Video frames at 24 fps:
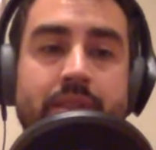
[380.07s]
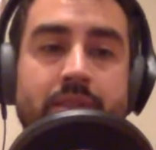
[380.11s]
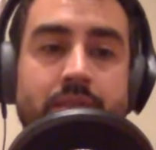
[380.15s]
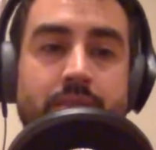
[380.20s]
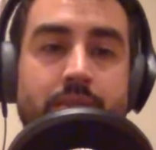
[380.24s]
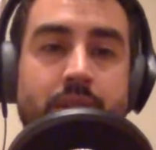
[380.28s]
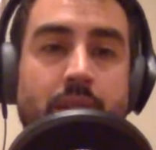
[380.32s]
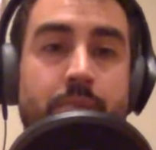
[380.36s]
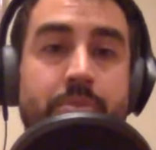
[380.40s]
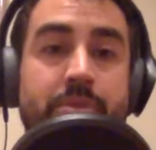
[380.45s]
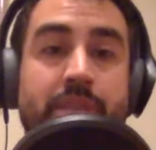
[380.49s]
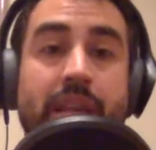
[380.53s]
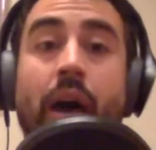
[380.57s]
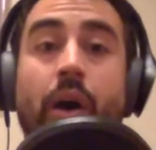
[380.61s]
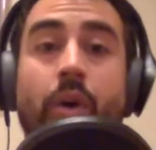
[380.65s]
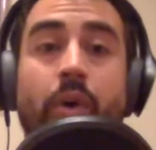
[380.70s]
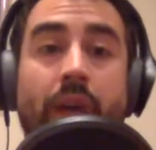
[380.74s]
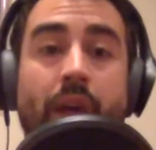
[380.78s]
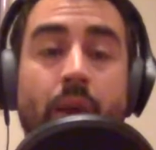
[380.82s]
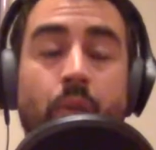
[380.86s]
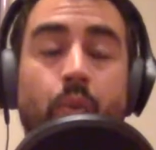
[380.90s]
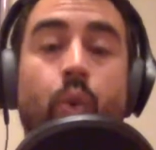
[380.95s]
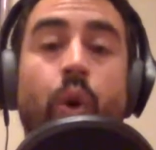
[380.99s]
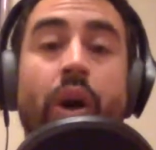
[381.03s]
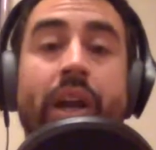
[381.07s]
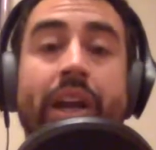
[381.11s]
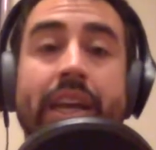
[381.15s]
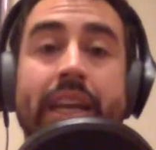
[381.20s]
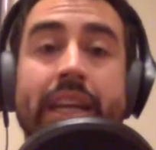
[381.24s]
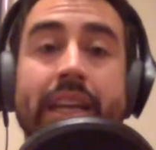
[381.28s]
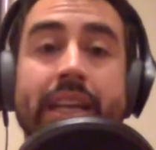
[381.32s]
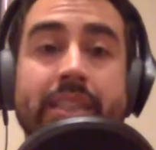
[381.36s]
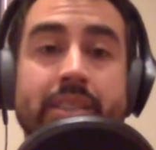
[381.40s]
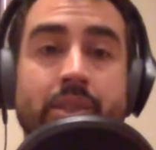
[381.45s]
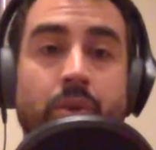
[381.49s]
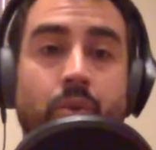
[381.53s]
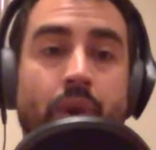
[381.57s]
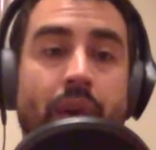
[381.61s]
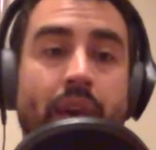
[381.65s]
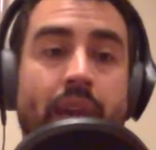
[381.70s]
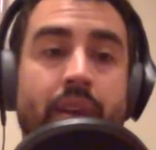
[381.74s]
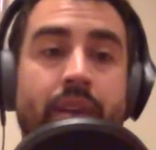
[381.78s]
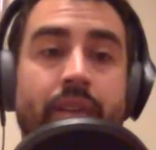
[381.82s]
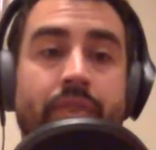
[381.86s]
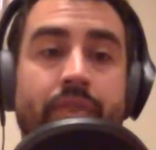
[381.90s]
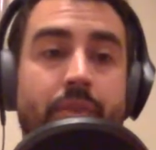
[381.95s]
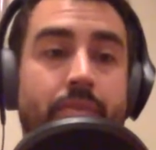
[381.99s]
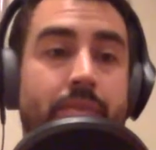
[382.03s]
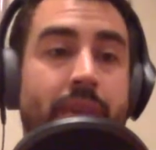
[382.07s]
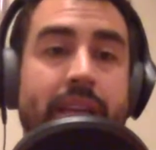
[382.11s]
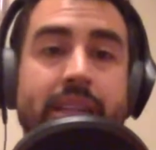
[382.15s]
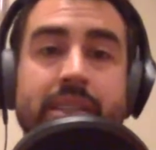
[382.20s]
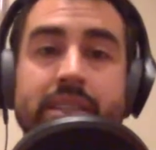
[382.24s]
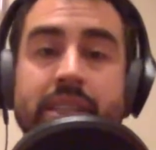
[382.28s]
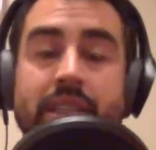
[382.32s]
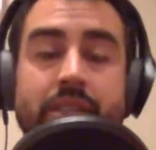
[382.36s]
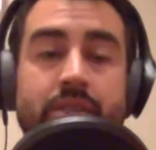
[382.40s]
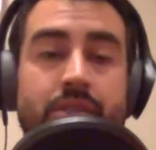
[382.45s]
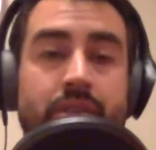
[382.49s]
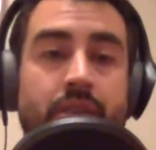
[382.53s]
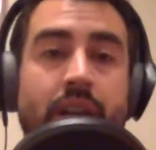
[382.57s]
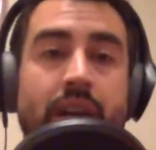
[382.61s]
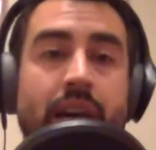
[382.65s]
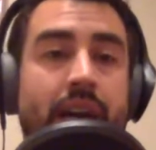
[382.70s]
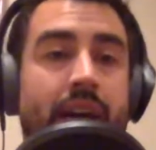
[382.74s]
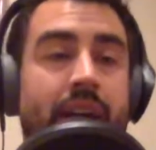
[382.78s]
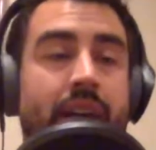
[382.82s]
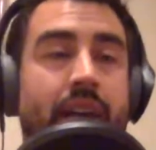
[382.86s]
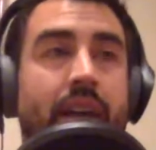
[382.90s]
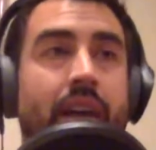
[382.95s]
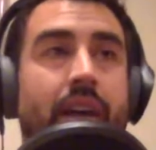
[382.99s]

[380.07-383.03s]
comes out and what it is, and if it makes sense or not.